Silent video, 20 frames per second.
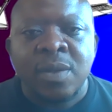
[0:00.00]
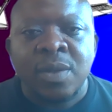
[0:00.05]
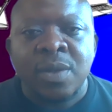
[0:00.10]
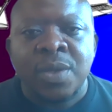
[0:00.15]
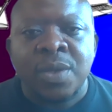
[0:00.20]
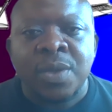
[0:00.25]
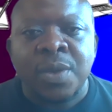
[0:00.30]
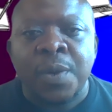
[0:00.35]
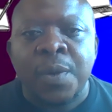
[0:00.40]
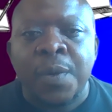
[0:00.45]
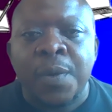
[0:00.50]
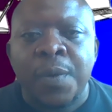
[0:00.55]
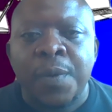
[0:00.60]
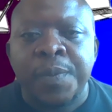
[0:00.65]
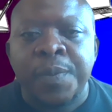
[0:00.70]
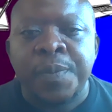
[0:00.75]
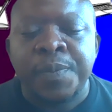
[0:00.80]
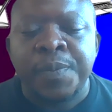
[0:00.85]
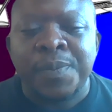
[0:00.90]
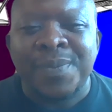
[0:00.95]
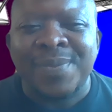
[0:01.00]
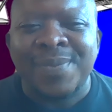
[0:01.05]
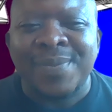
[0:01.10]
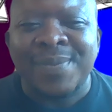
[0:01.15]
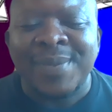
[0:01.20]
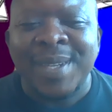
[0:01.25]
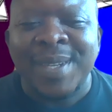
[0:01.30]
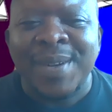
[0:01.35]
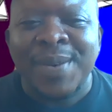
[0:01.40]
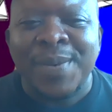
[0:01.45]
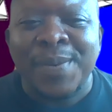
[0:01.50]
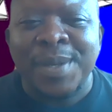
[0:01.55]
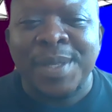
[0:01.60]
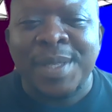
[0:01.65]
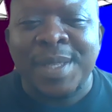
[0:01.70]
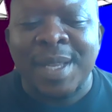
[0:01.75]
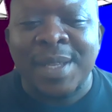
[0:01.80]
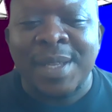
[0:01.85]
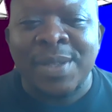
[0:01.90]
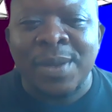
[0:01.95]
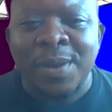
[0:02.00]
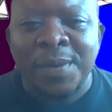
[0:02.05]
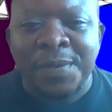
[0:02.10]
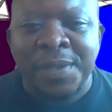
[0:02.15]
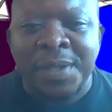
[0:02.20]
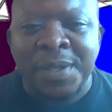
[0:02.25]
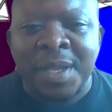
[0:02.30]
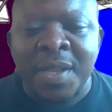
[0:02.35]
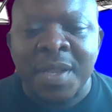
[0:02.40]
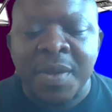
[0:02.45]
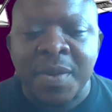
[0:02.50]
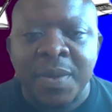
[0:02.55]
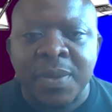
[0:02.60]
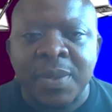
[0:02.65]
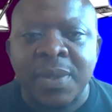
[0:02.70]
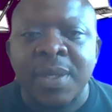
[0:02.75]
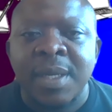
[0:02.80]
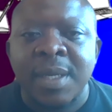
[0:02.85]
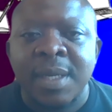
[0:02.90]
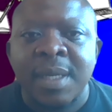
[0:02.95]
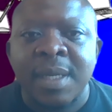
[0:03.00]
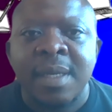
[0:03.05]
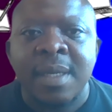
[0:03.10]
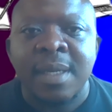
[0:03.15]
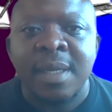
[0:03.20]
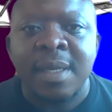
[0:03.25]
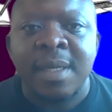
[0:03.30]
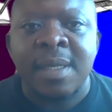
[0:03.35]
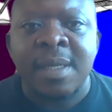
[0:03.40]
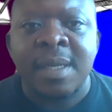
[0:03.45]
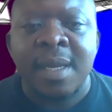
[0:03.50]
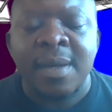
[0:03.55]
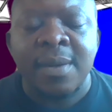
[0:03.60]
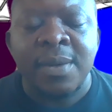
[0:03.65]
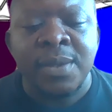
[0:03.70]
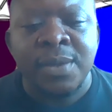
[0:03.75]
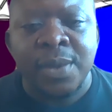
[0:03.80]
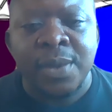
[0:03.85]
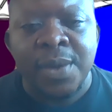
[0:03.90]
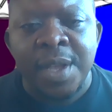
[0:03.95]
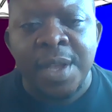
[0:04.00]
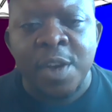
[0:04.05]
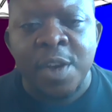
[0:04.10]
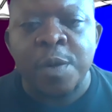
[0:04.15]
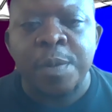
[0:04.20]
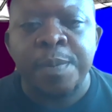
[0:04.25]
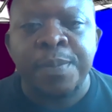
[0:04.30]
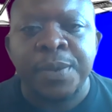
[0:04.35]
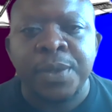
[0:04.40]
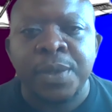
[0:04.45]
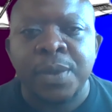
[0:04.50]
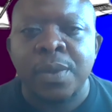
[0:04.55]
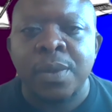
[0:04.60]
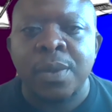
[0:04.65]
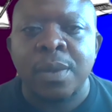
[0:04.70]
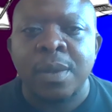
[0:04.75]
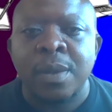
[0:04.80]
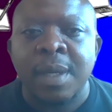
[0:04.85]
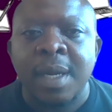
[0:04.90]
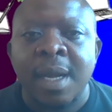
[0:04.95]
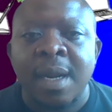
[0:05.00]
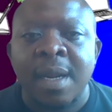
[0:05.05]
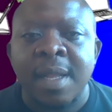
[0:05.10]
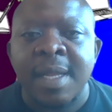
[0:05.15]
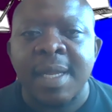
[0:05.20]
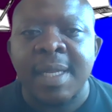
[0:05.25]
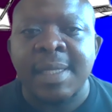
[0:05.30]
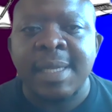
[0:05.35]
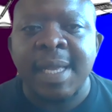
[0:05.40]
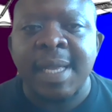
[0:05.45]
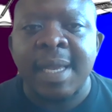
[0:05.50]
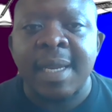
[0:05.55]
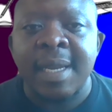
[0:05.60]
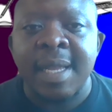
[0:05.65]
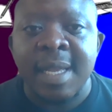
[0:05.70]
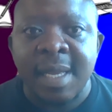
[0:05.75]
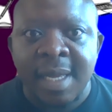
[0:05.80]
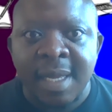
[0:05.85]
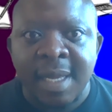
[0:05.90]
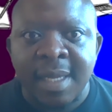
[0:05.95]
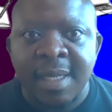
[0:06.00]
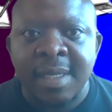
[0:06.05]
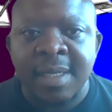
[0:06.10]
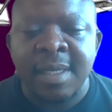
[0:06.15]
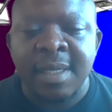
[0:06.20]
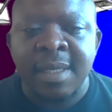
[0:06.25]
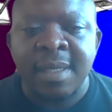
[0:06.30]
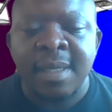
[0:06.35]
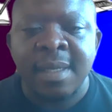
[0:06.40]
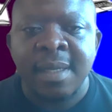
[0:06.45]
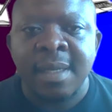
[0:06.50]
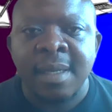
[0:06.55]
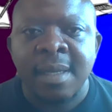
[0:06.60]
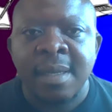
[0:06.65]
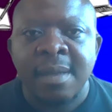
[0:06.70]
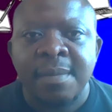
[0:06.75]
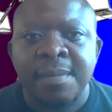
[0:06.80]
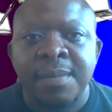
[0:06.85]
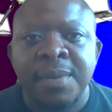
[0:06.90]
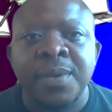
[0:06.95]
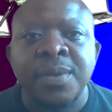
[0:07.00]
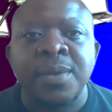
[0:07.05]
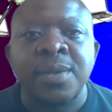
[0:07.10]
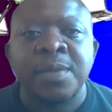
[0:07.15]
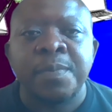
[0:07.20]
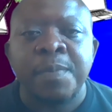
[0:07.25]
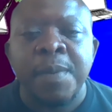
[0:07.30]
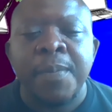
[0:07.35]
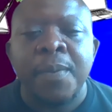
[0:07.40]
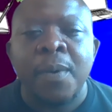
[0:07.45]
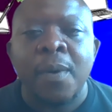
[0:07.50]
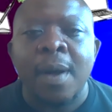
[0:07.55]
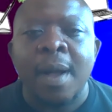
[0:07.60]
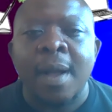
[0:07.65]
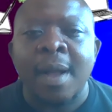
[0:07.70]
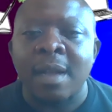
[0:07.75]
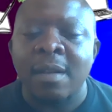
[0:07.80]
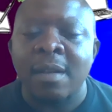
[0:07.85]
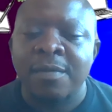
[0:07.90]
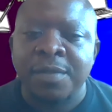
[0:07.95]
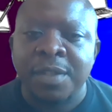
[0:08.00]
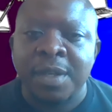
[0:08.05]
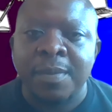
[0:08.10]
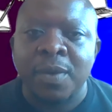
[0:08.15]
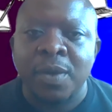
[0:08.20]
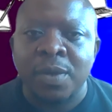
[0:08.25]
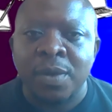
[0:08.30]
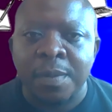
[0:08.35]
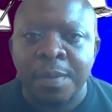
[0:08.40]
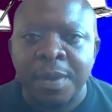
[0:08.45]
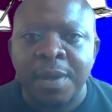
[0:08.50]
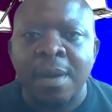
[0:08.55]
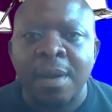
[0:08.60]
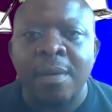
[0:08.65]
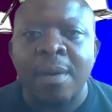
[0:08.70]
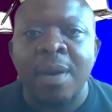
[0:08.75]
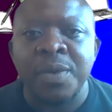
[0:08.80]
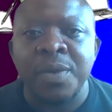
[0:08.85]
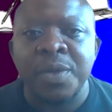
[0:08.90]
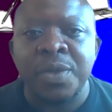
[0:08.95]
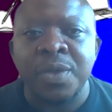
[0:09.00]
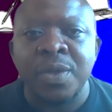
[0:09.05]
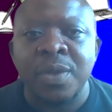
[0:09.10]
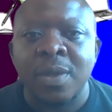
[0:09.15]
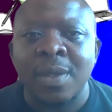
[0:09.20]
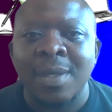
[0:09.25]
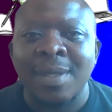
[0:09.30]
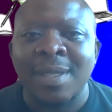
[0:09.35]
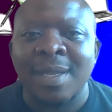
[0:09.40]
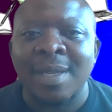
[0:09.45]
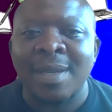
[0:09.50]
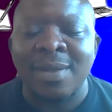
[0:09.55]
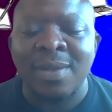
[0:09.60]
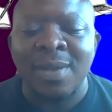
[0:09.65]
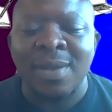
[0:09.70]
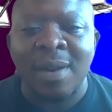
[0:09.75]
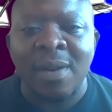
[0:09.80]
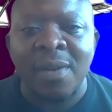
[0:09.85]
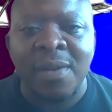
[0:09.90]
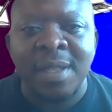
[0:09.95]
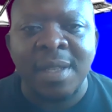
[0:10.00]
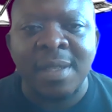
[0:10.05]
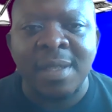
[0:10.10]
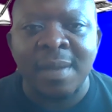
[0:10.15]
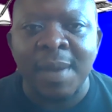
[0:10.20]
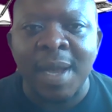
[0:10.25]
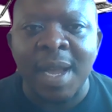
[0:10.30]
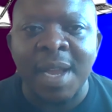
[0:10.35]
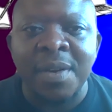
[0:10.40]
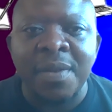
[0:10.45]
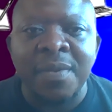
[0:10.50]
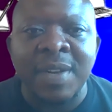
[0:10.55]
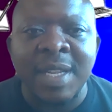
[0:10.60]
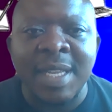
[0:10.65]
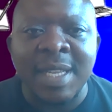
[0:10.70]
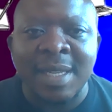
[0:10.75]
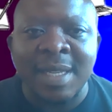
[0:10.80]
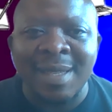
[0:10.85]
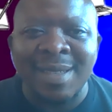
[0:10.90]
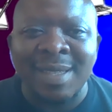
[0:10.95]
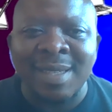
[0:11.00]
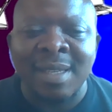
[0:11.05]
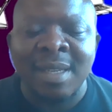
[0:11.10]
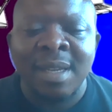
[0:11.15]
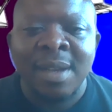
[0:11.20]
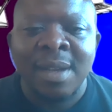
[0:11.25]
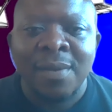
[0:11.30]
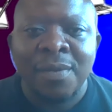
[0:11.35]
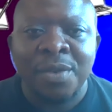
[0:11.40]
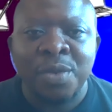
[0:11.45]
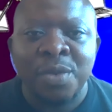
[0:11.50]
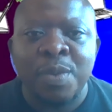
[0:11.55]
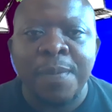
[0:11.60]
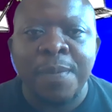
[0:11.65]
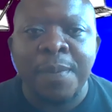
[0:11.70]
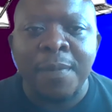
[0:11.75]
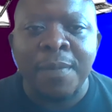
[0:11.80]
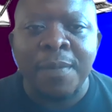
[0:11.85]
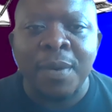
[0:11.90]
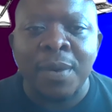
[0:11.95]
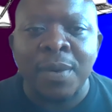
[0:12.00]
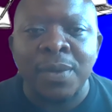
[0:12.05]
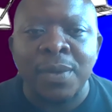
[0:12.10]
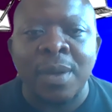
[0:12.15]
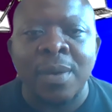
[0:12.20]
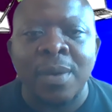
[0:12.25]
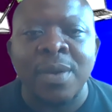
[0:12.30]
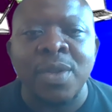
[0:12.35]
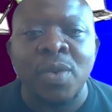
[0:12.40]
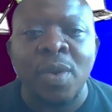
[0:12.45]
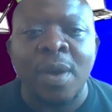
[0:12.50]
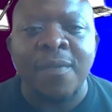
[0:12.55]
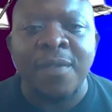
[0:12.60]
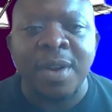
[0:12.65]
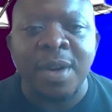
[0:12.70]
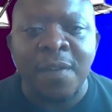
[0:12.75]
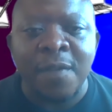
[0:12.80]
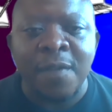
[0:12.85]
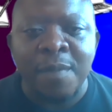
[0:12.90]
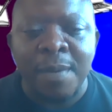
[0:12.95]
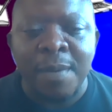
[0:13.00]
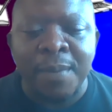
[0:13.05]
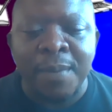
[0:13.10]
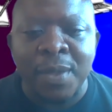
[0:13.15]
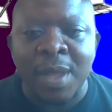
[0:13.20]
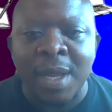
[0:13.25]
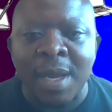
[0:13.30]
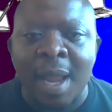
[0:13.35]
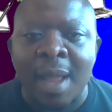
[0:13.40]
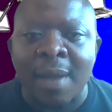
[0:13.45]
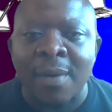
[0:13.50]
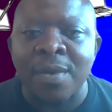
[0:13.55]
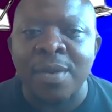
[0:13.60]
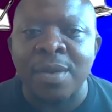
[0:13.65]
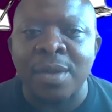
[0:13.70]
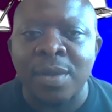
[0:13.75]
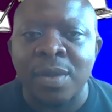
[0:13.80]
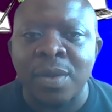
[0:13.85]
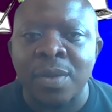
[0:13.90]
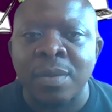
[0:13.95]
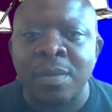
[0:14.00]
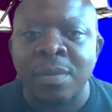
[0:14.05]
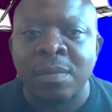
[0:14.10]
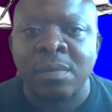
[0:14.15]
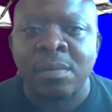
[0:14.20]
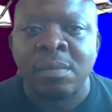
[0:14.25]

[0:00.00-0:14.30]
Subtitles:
So with soft skills, it can also help to create a linkage because people are comfortable to be around you. So it can also create some kind of linkage with people because you're going to have a lot of people that are going to